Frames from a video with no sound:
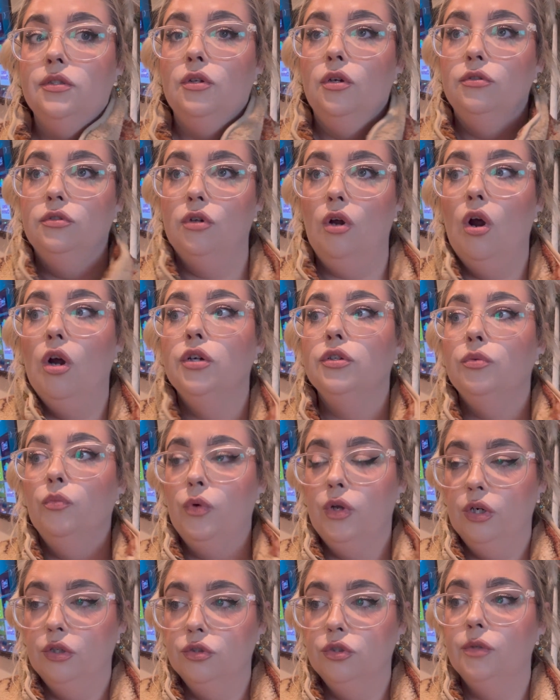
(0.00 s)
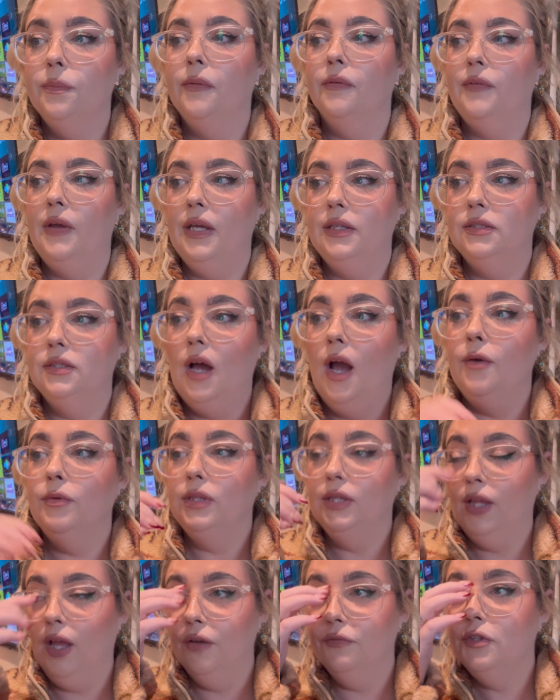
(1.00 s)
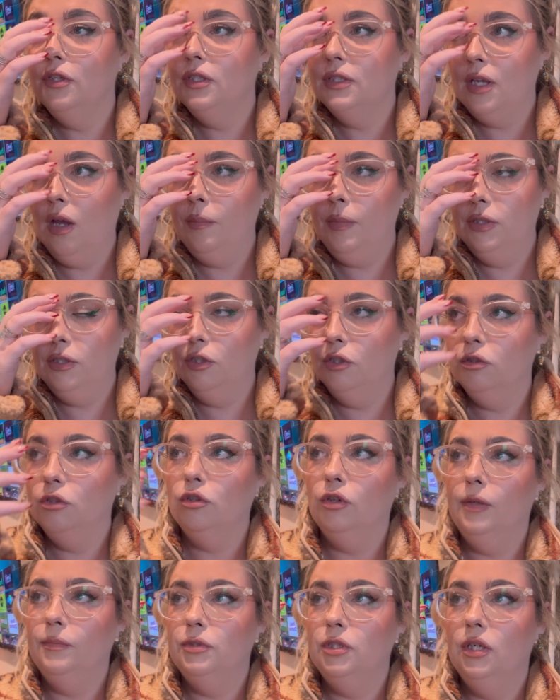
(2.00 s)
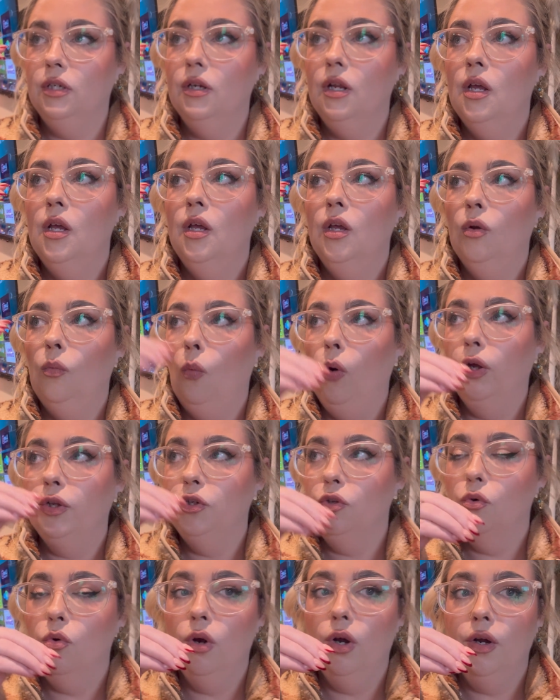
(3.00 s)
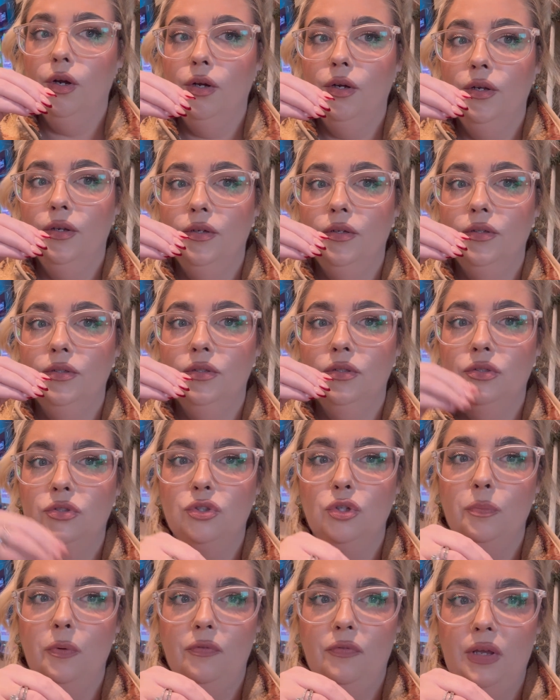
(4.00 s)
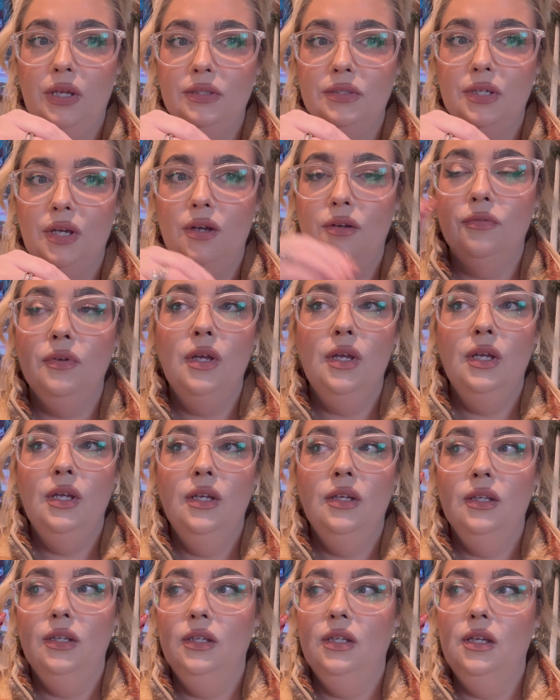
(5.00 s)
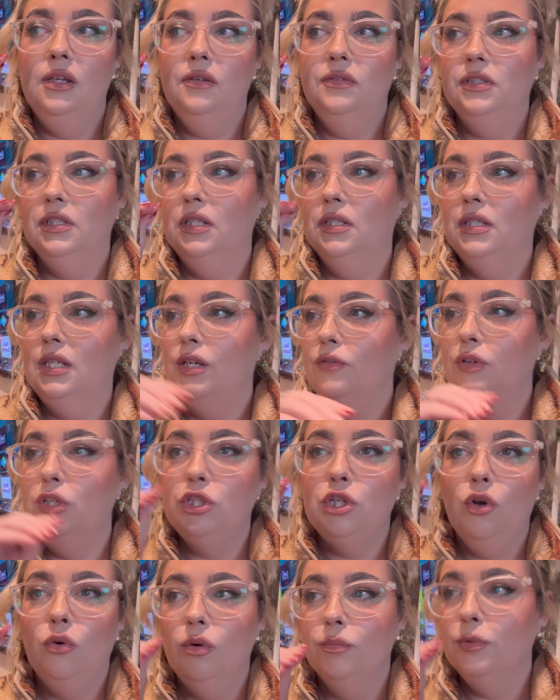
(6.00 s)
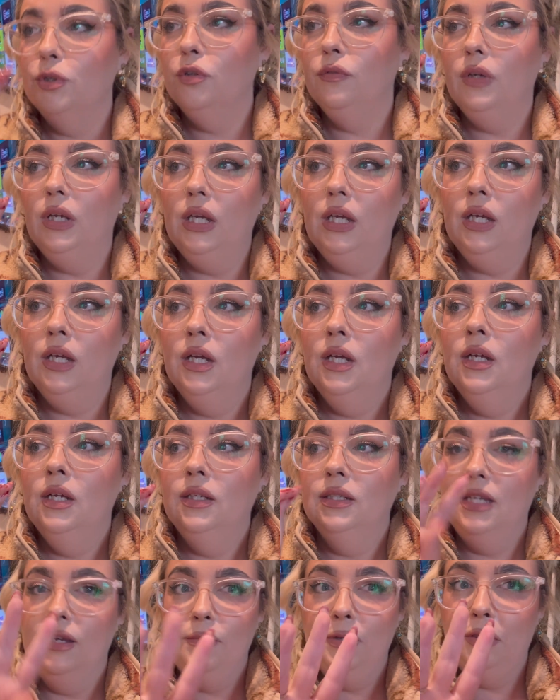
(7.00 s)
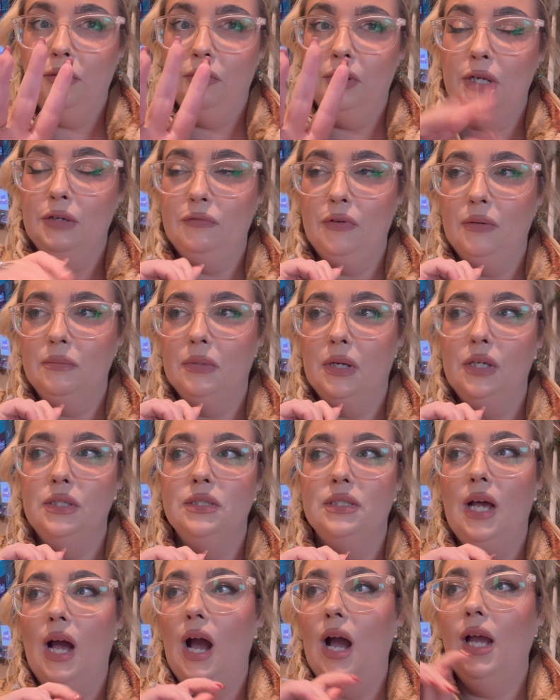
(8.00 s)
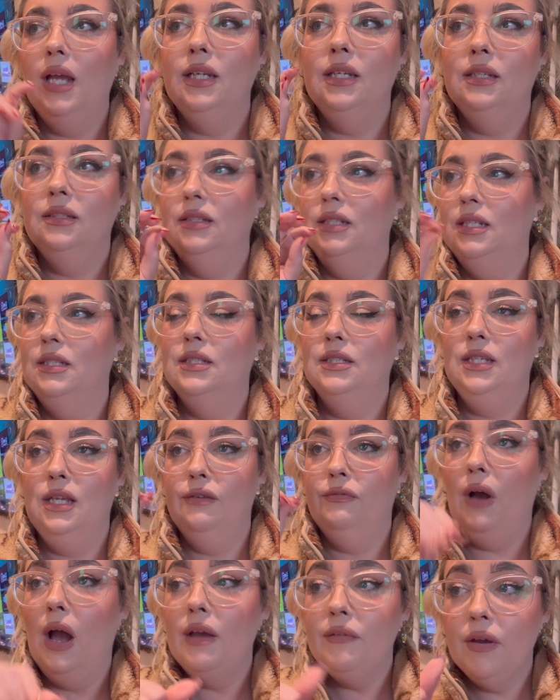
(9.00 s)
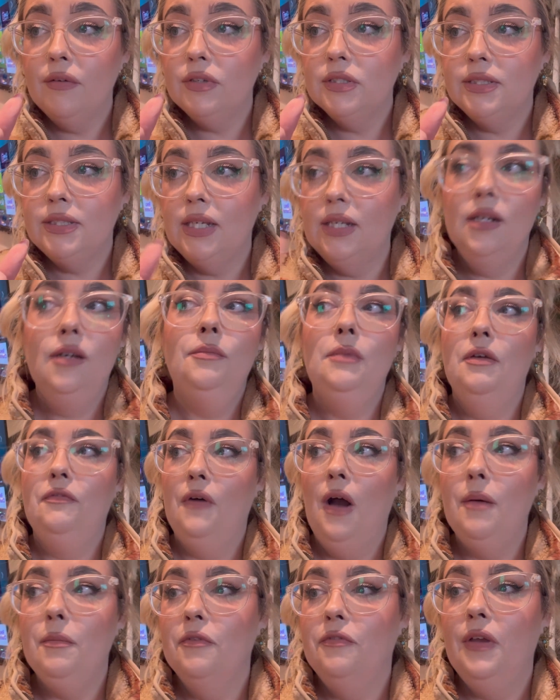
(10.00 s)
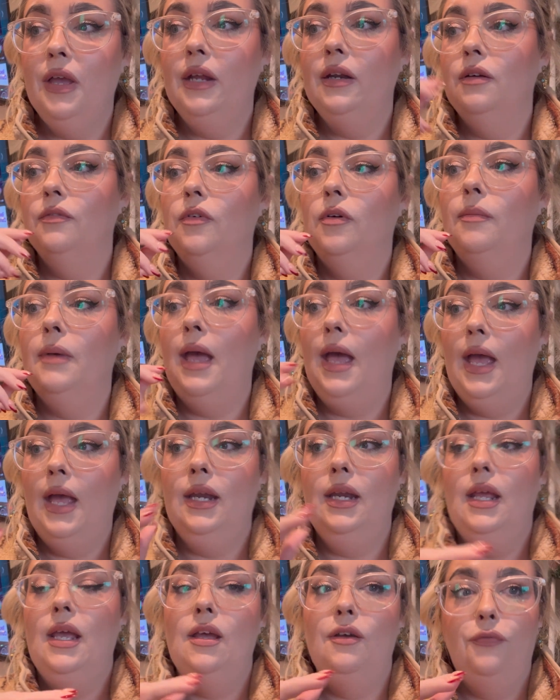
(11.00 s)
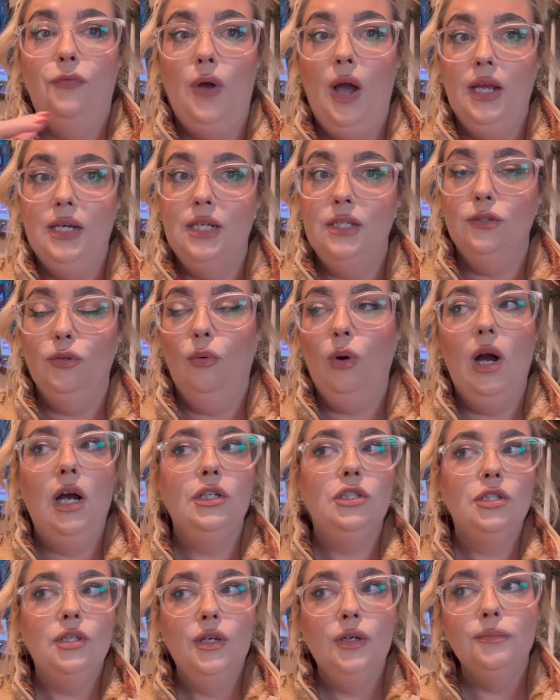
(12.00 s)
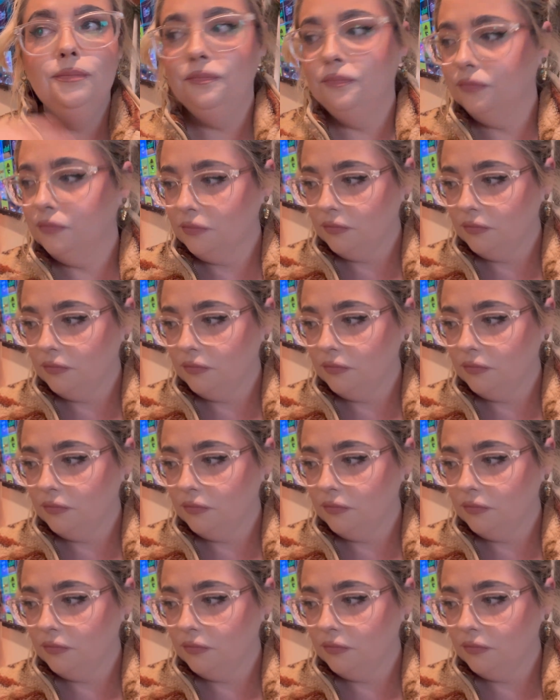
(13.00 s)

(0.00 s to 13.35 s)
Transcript: We are super fans. I would love you to tell me in the description what you're super fans of. Is it a TV show, a movie? Give me 3 of them, because I need to see if I've ever seen them, if I'm a fan of them, and if I need to watch them.